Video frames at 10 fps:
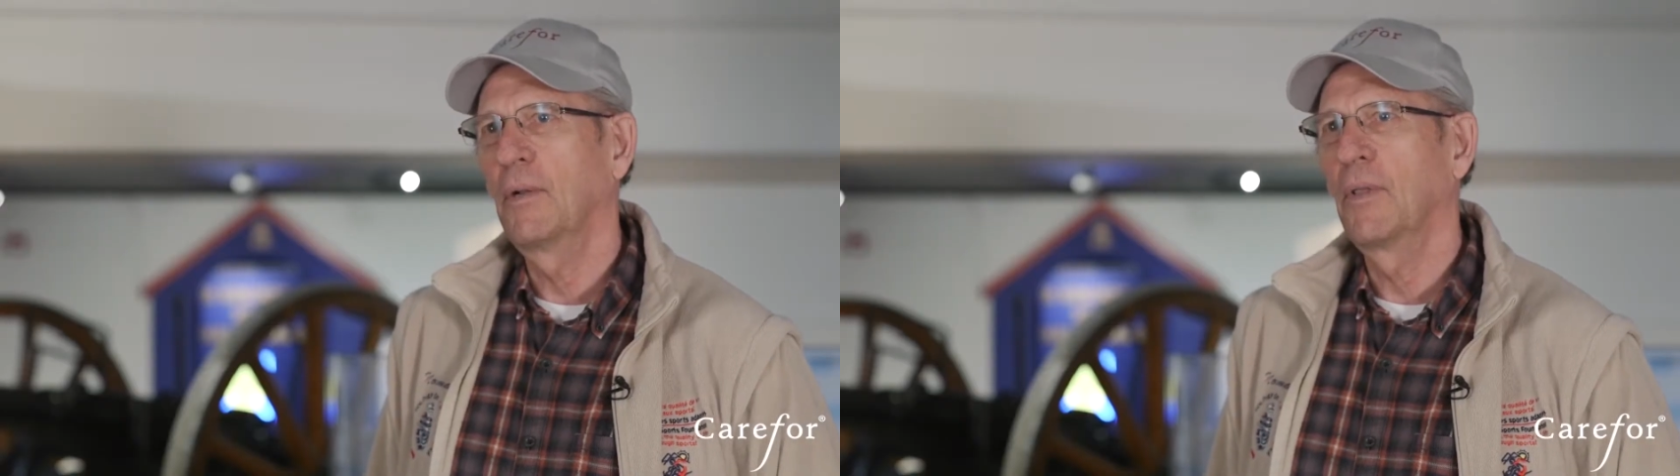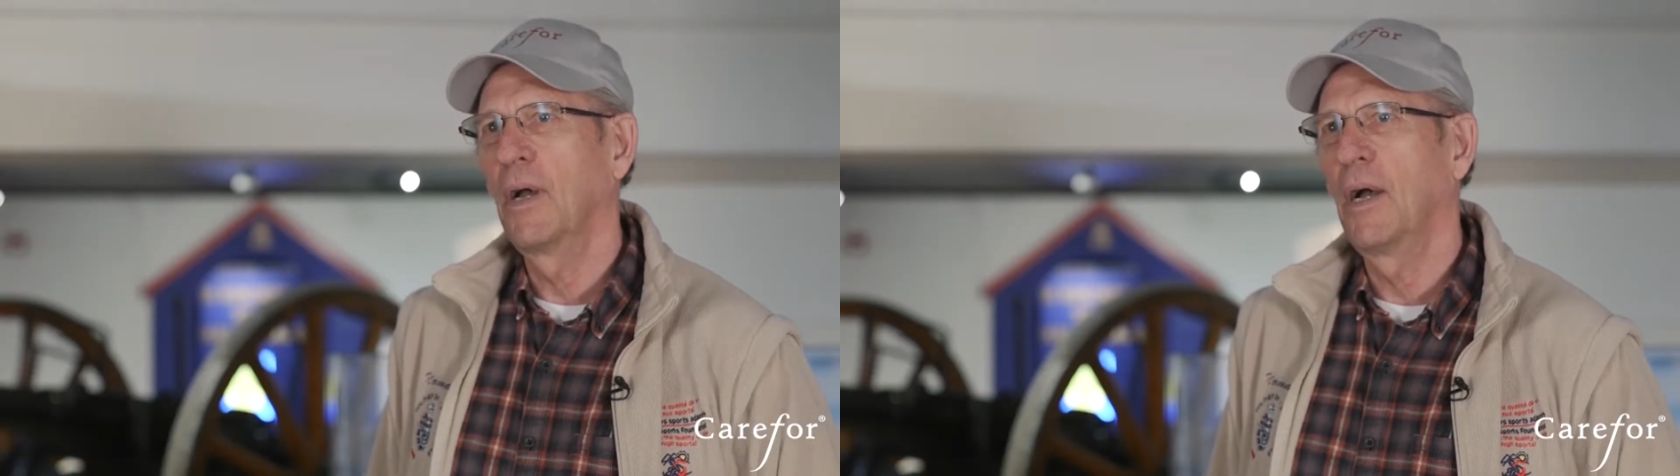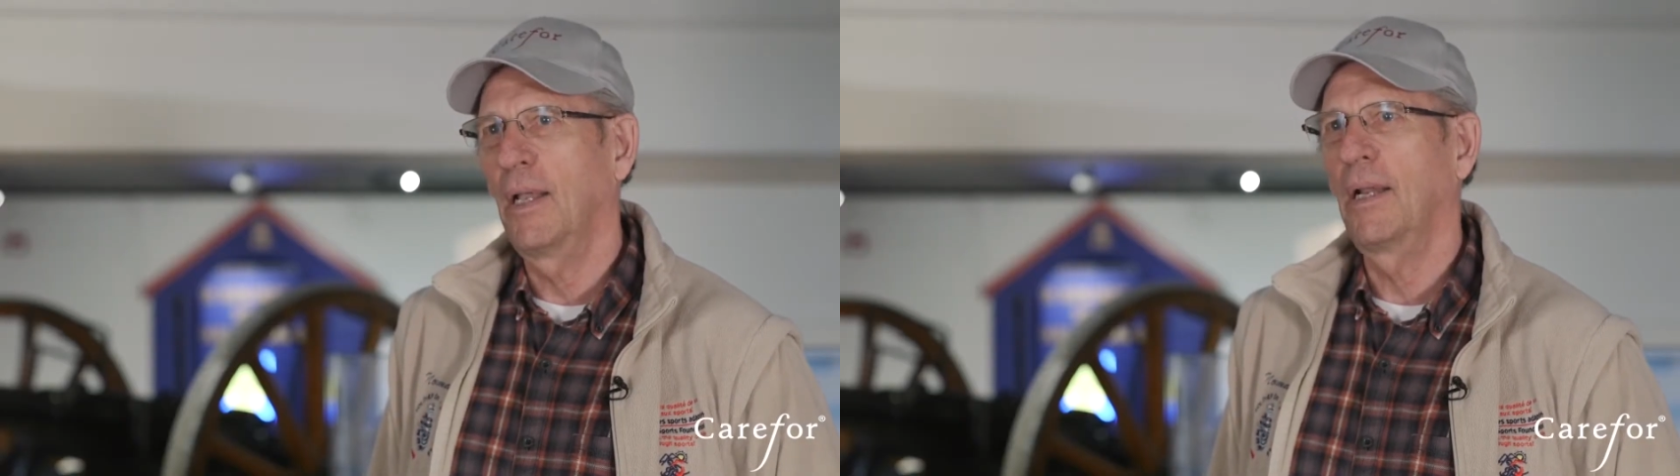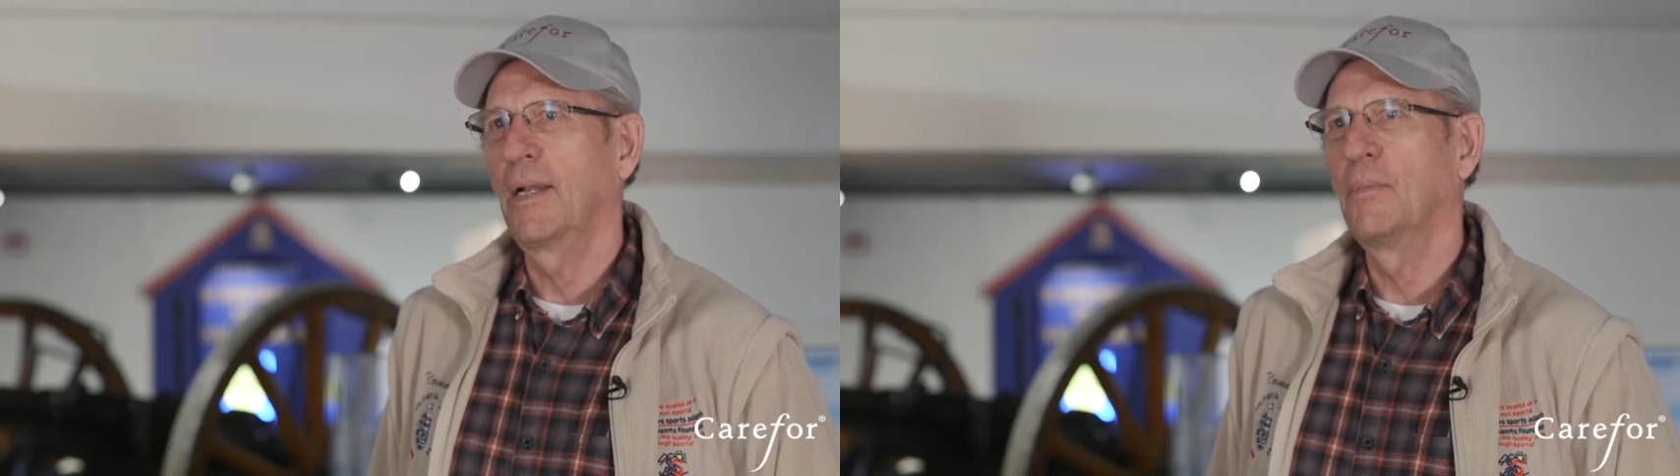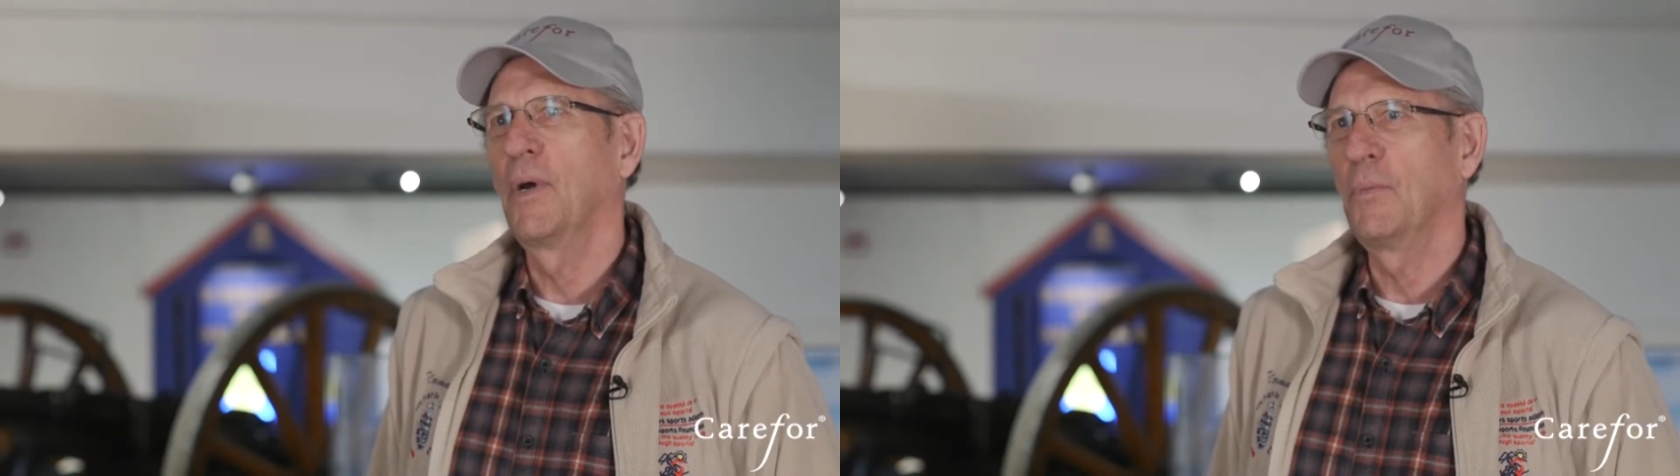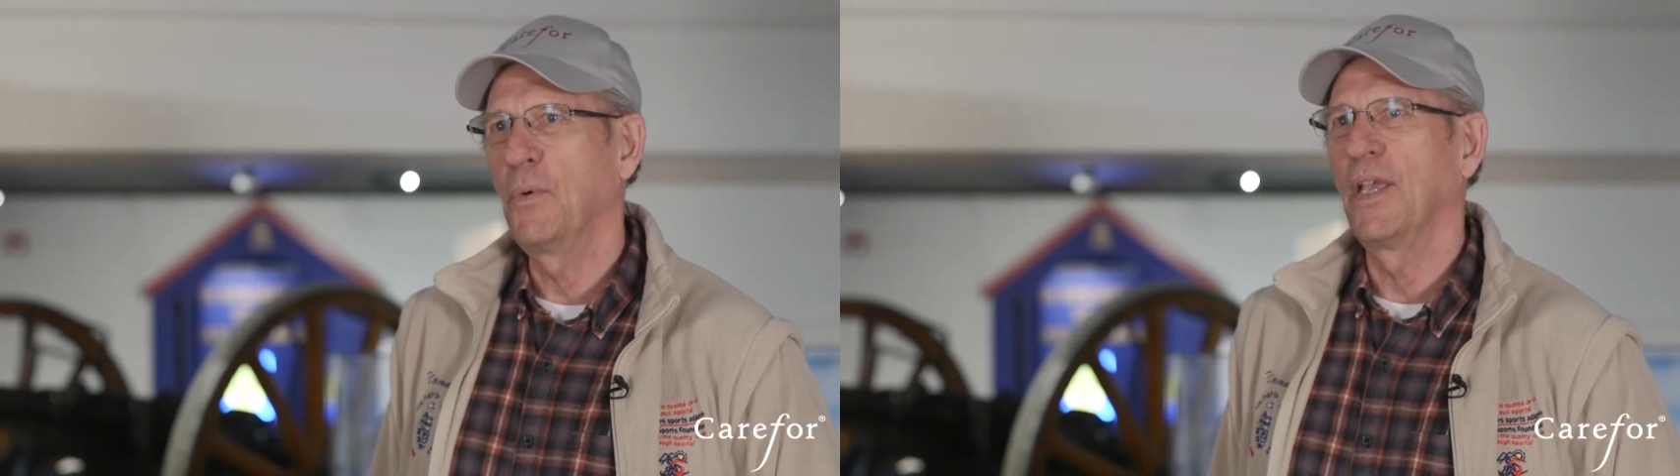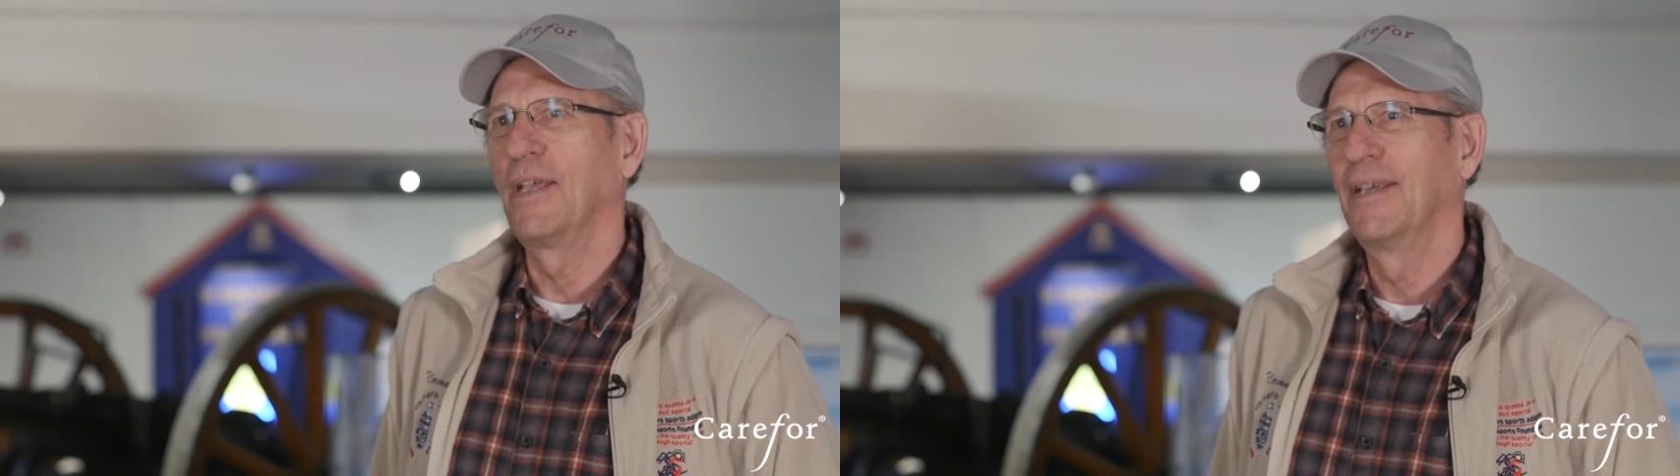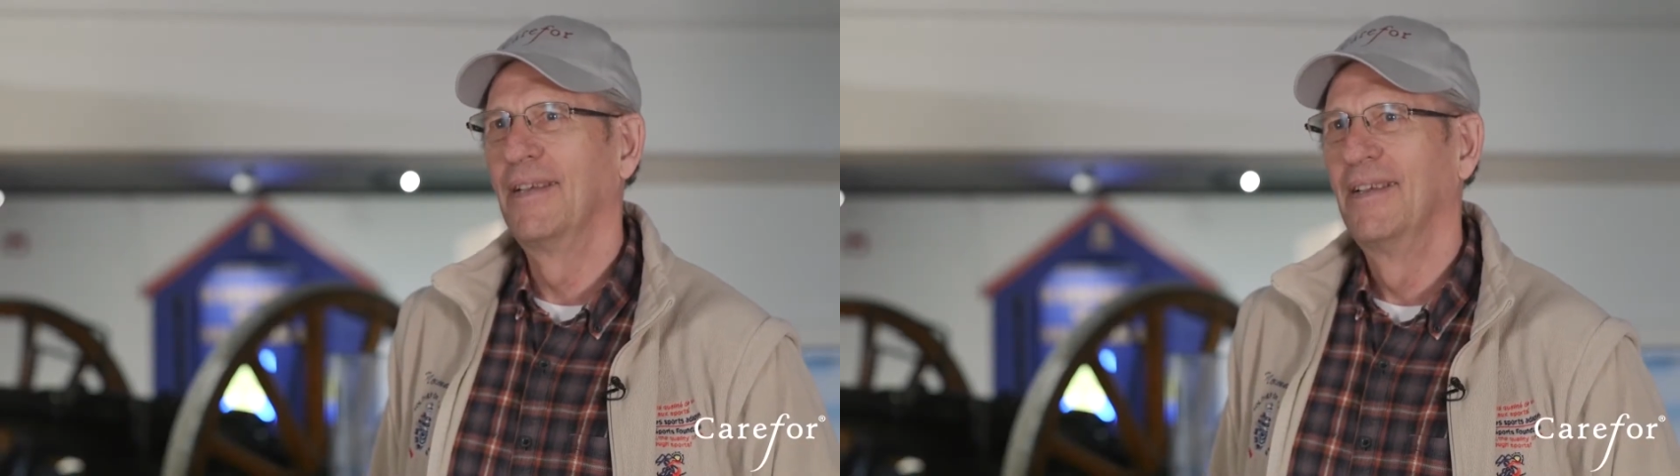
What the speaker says: of the highlight of my week,